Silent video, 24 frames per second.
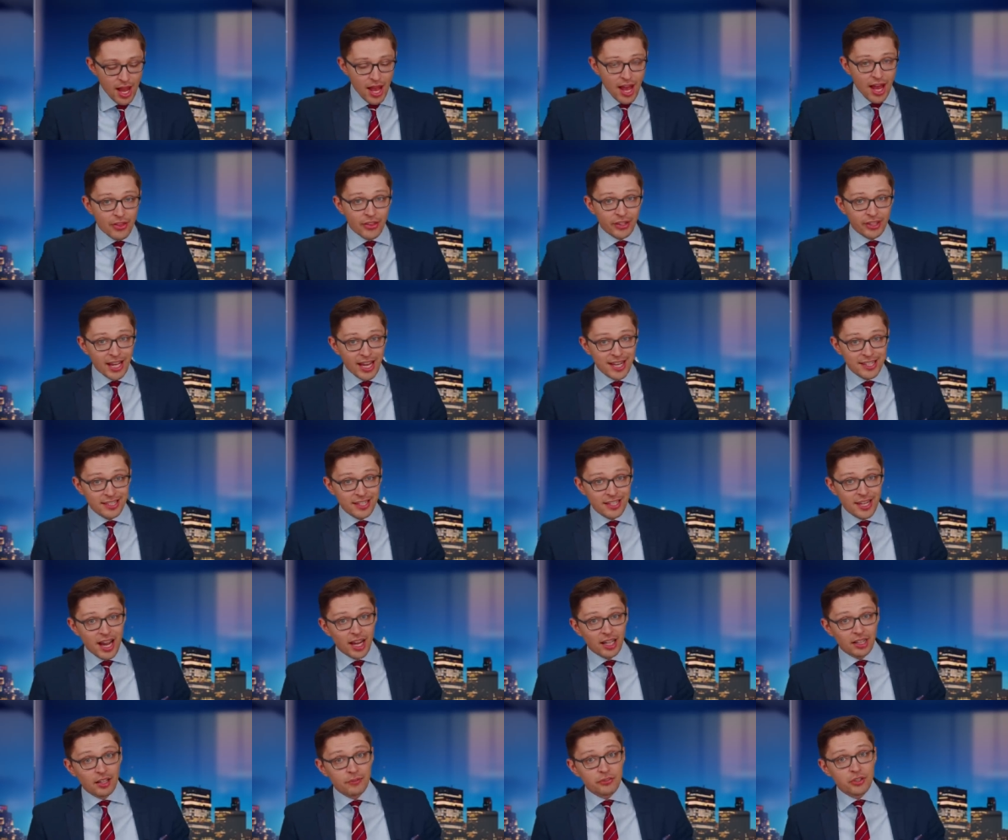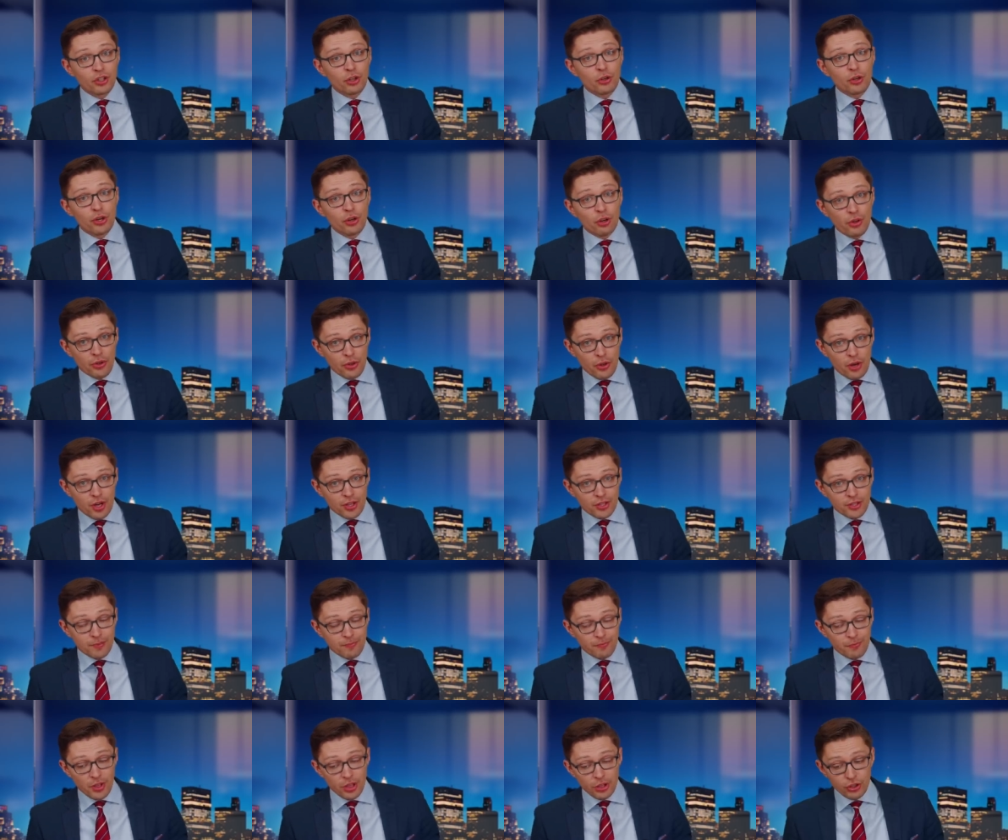And then lastly, I'd love to know your thoughts.
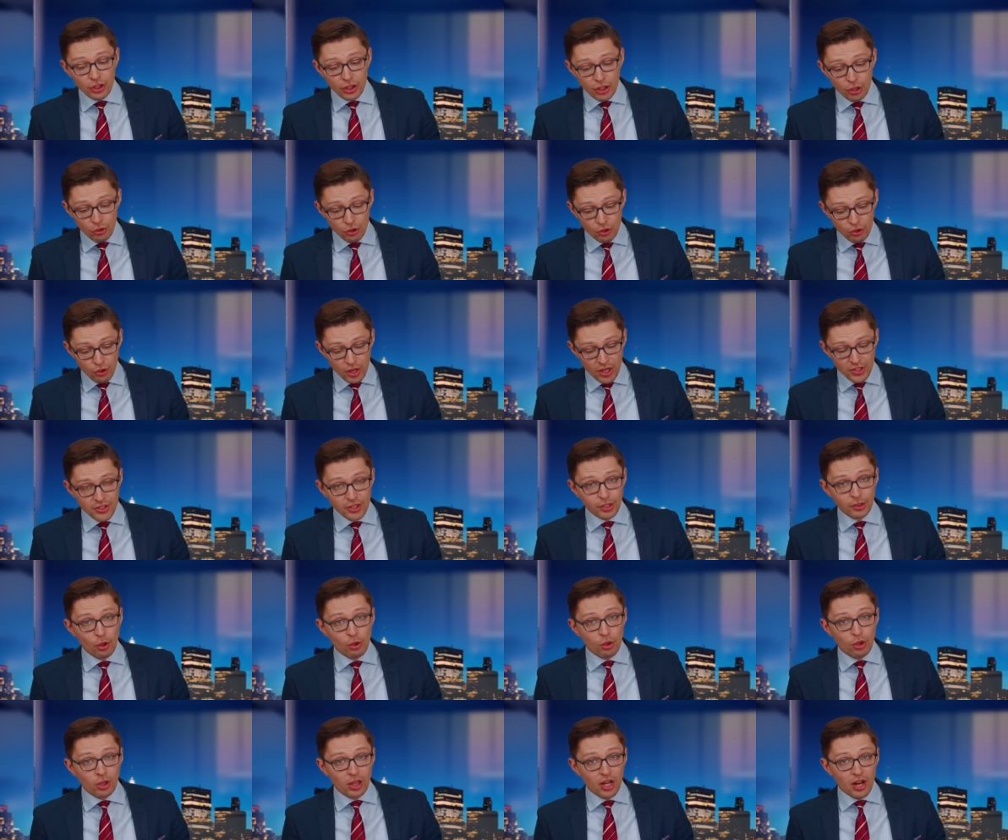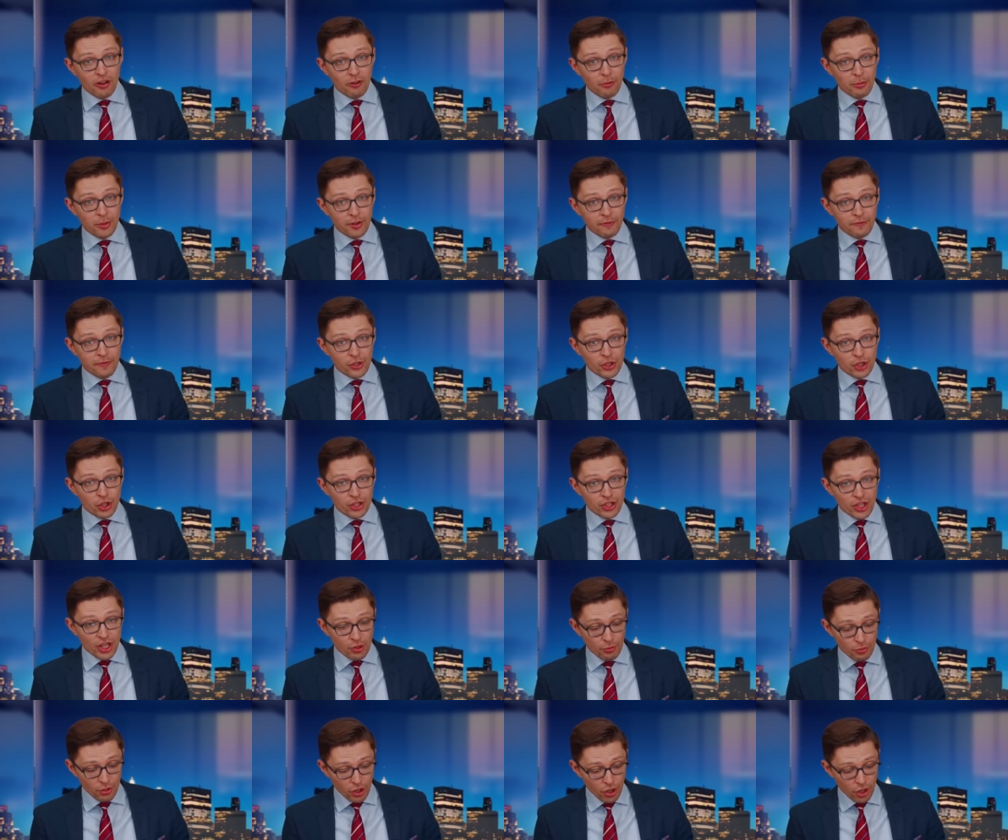Do you trust the local government officials
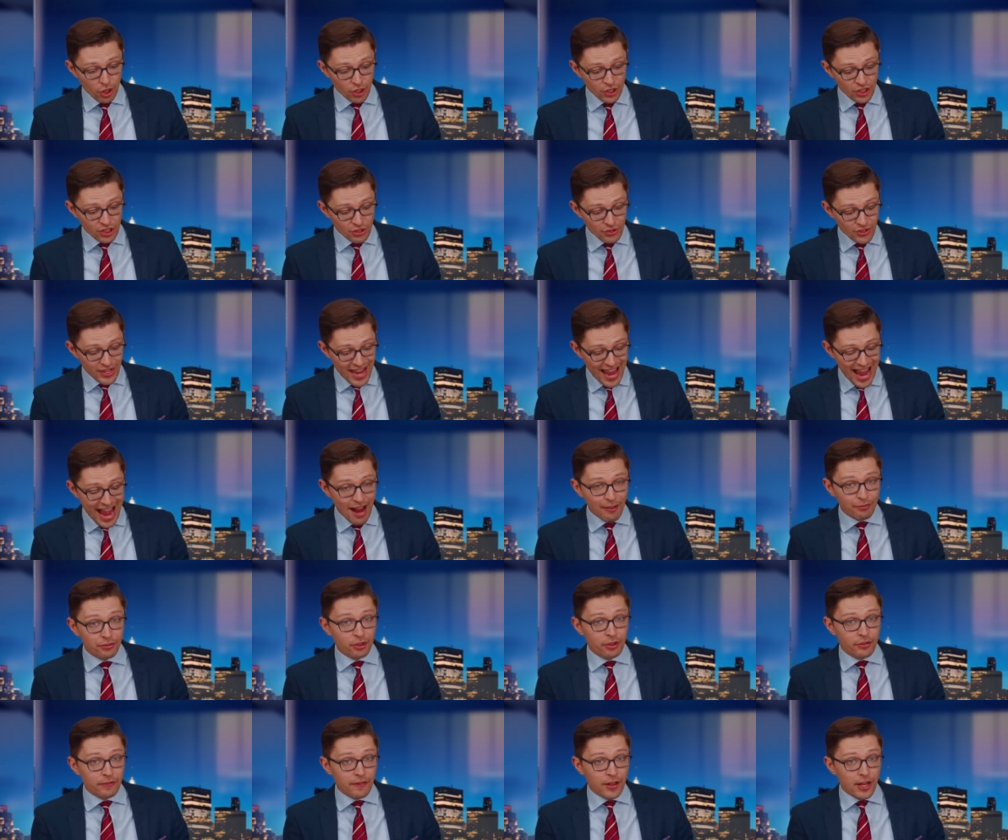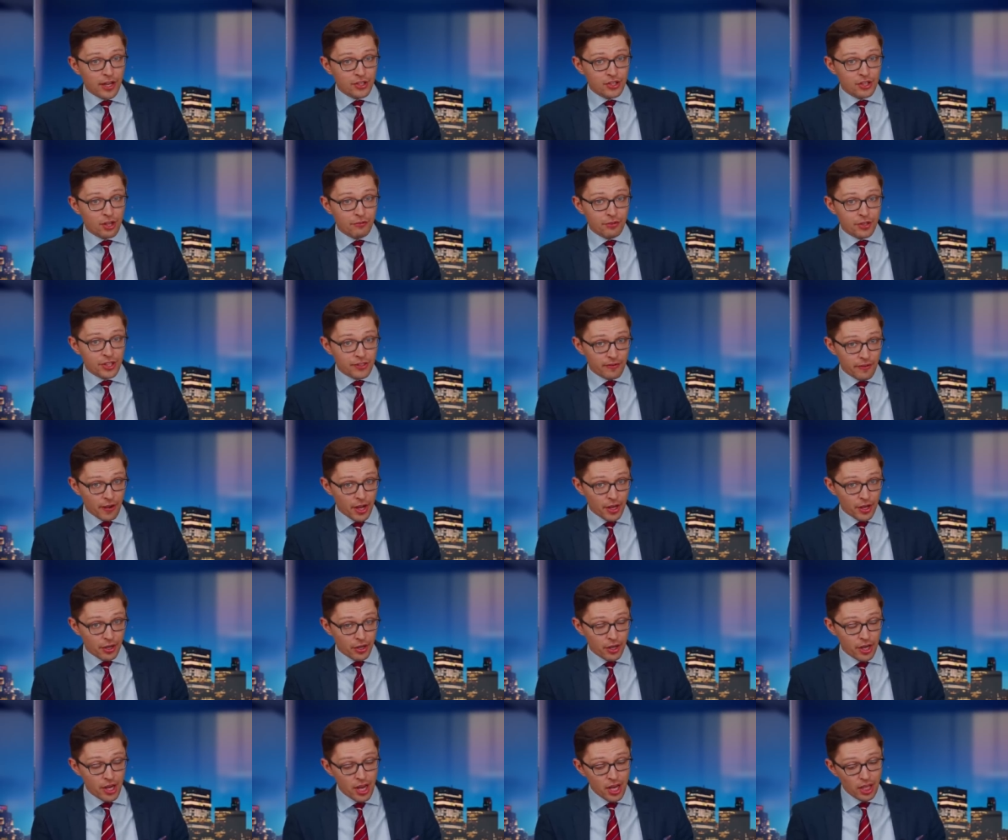in regards to the after effects of this
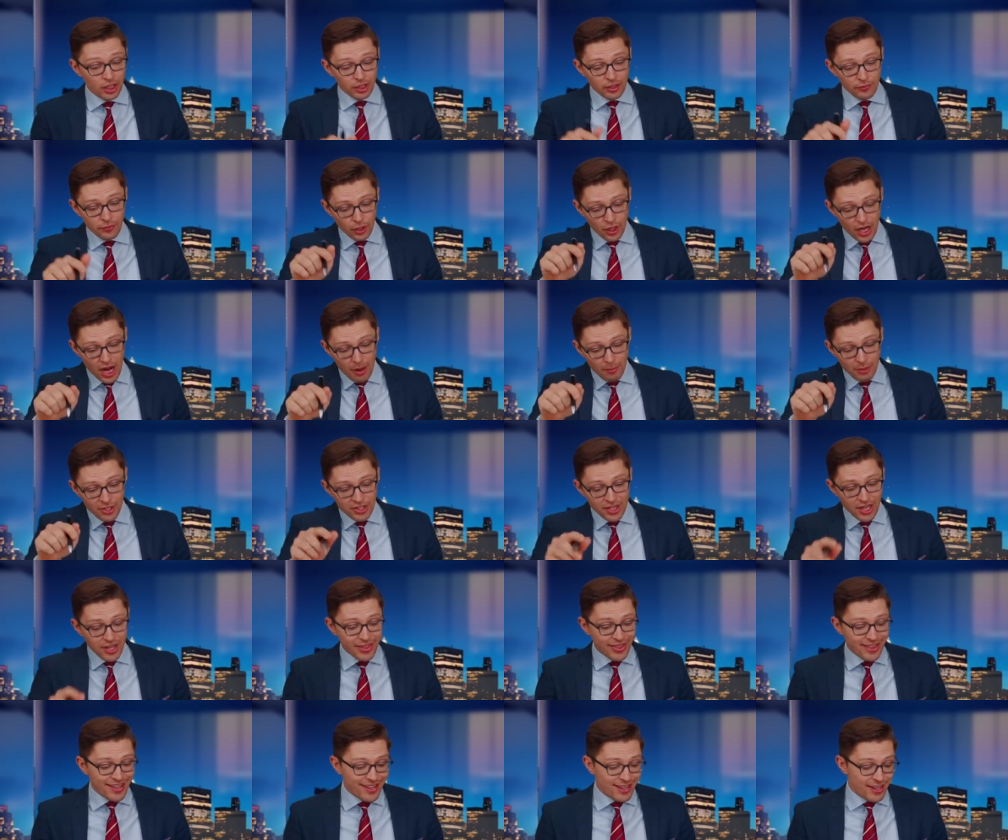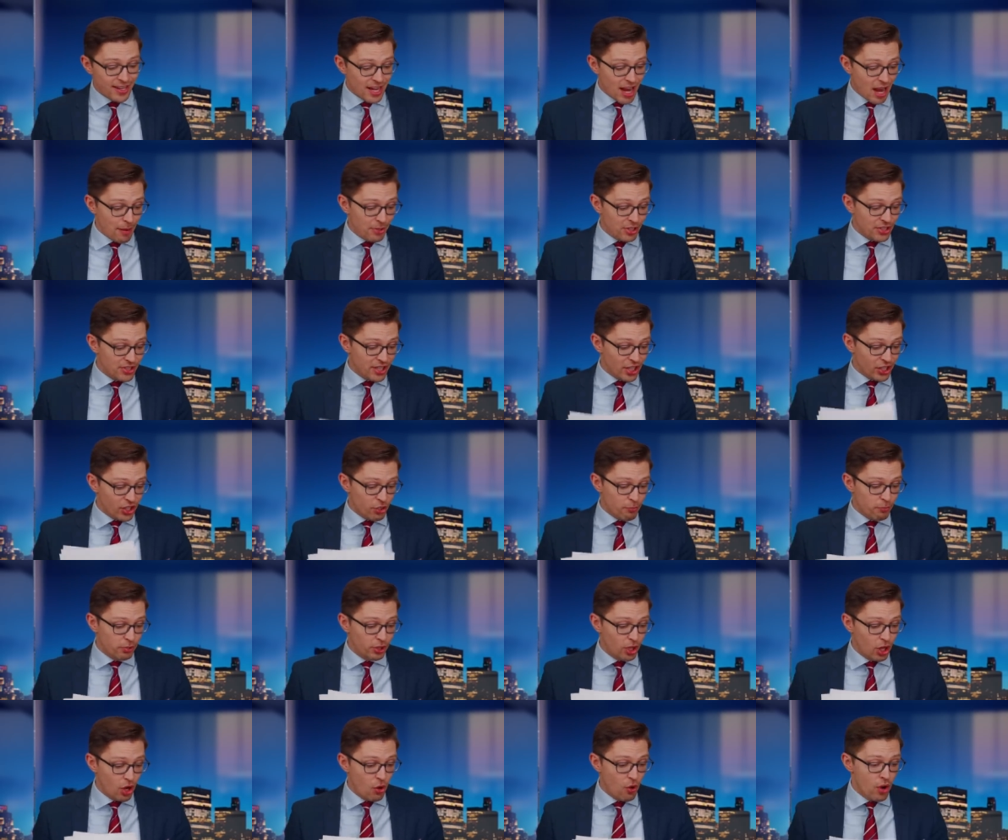fire? Leave your comments in the comments section
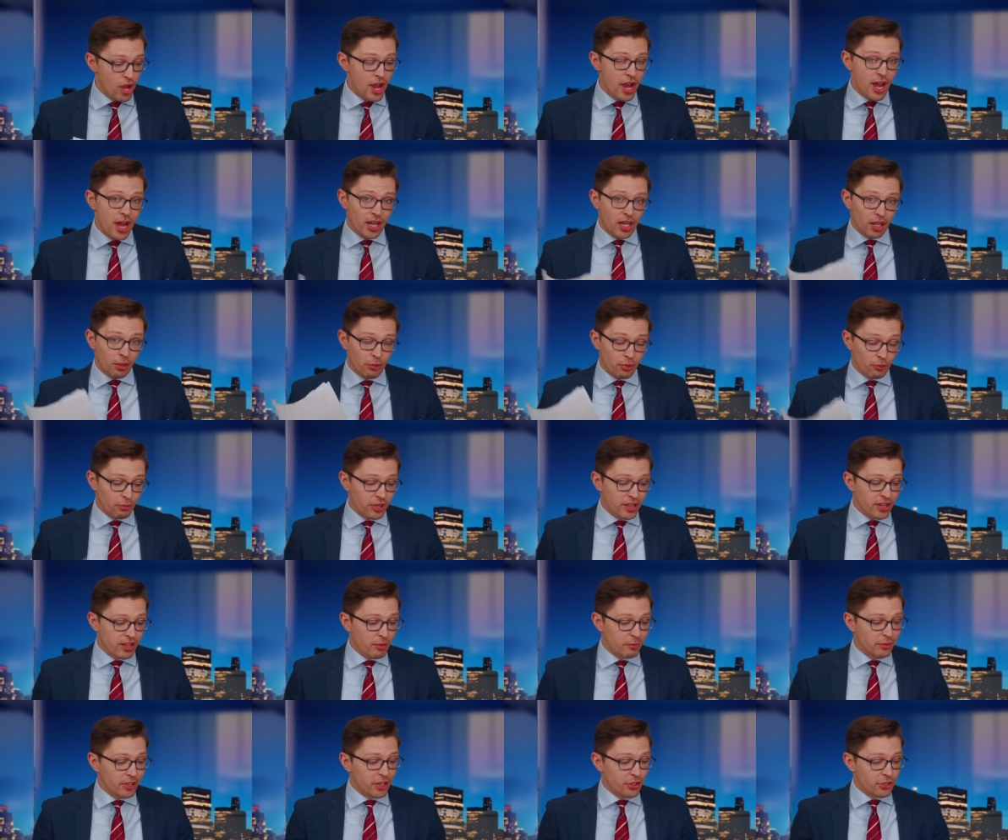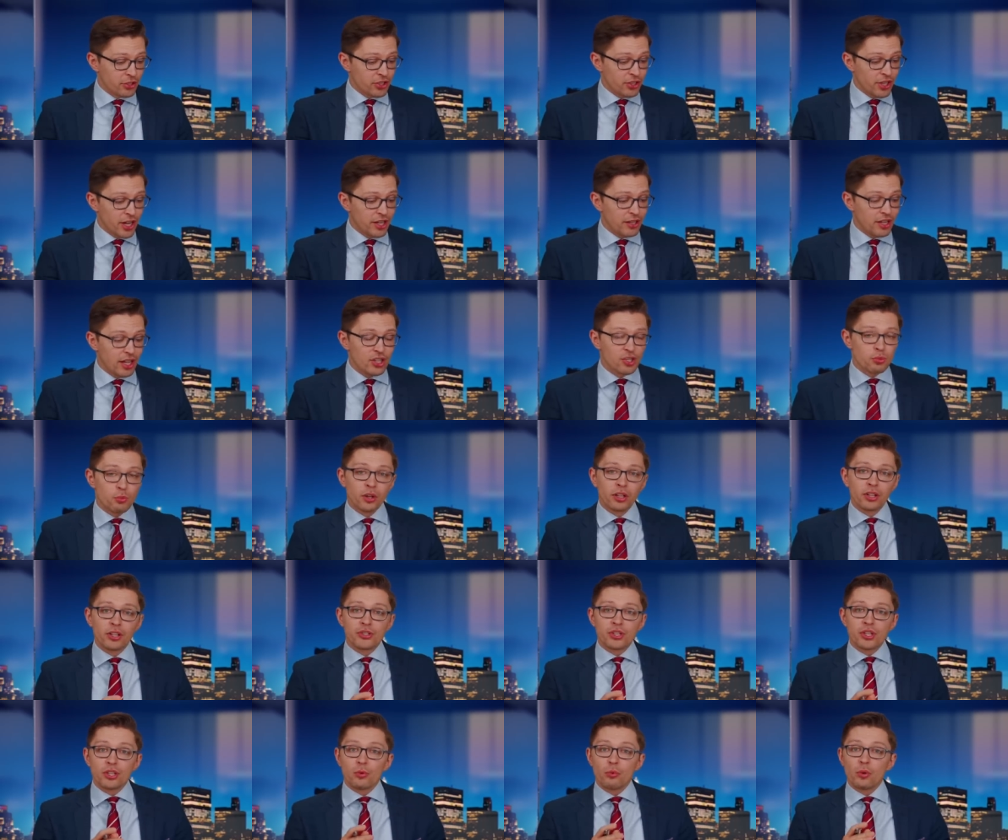below, and I'll be reading them later tonight as well
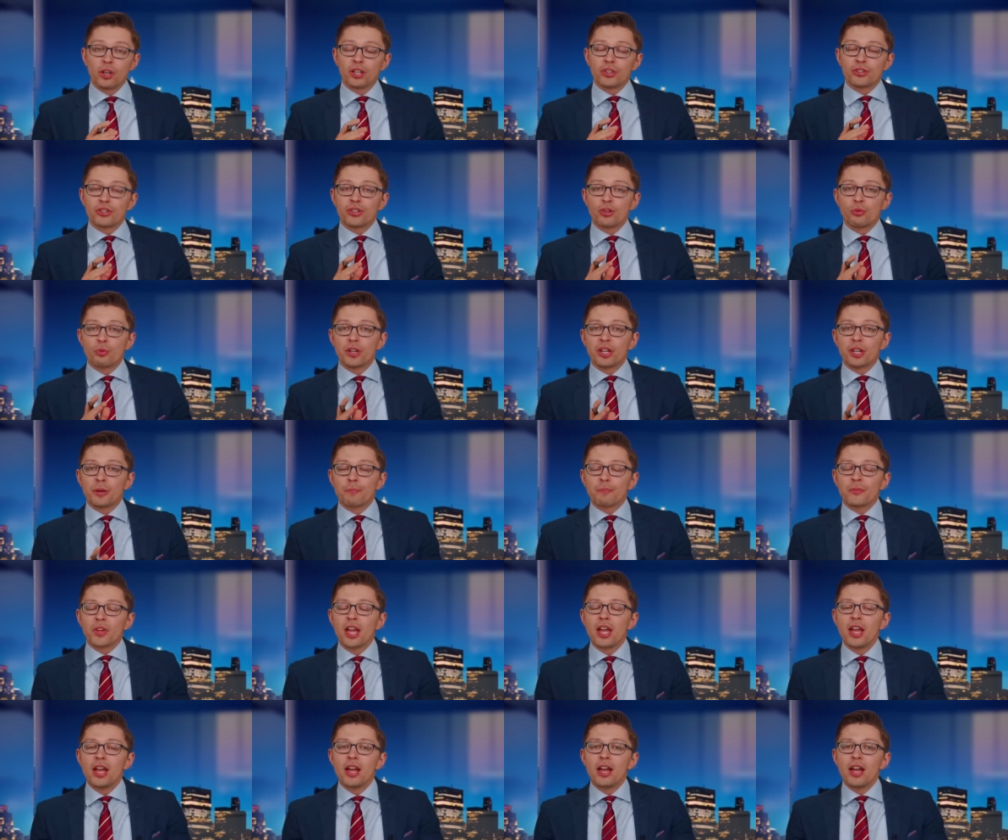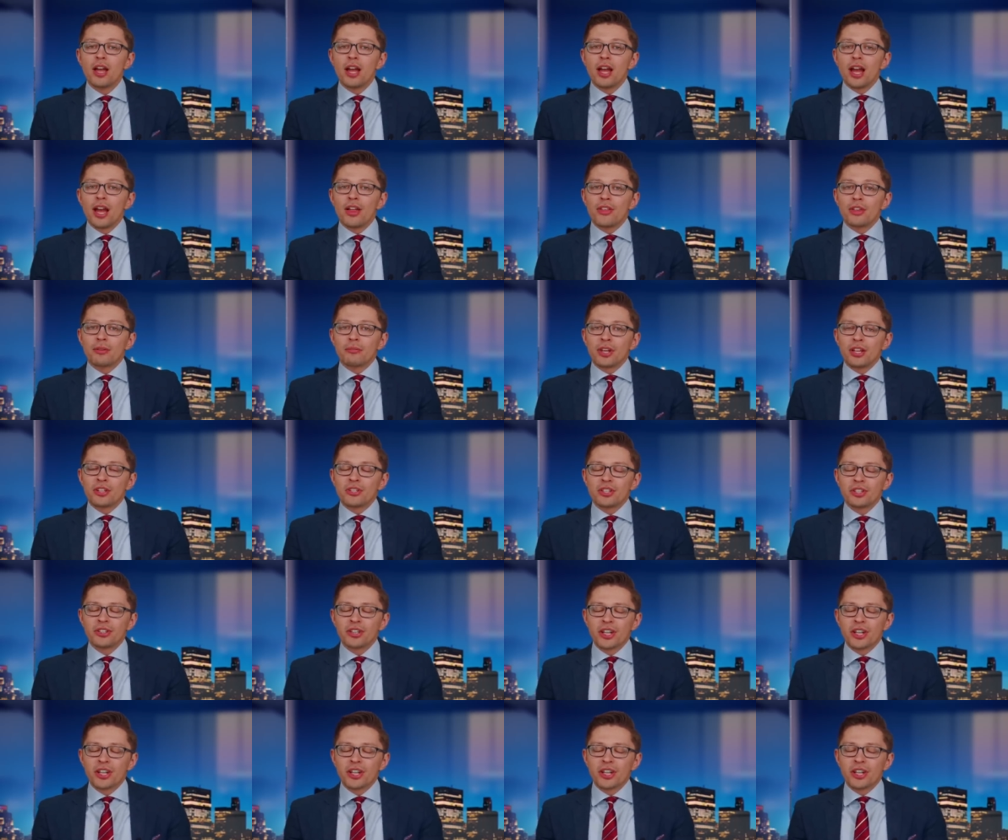as well into the week. And then until